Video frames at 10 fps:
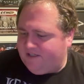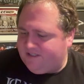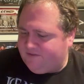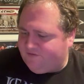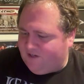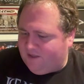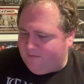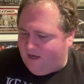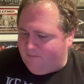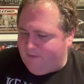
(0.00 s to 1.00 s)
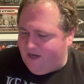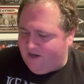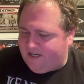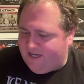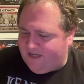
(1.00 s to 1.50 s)
this is from
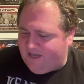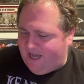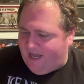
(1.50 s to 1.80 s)
American